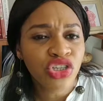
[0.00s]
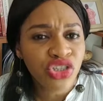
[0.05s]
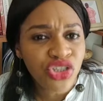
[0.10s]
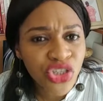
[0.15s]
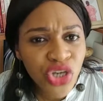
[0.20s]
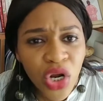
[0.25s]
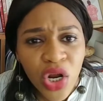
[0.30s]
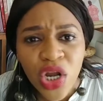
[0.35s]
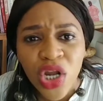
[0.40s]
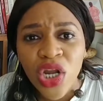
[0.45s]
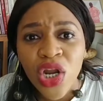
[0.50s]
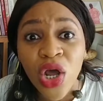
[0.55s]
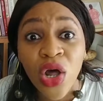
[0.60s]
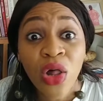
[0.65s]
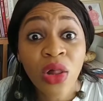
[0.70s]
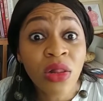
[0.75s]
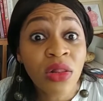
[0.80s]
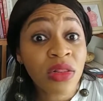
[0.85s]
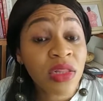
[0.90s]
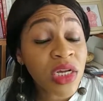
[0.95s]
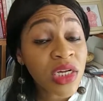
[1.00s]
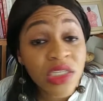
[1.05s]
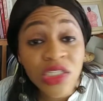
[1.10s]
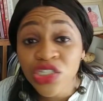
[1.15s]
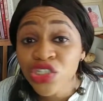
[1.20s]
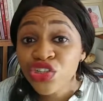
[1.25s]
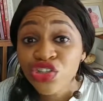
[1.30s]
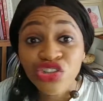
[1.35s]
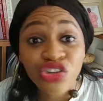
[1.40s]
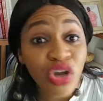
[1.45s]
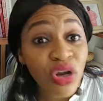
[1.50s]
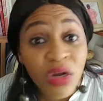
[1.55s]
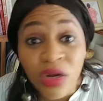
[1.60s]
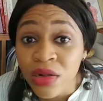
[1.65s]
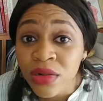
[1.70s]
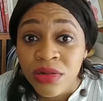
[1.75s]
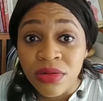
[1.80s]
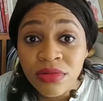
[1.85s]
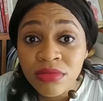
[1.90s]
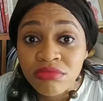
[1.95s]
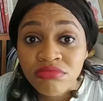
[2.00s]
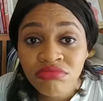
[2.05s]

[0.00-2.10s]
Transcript: Journal. Learn to journal.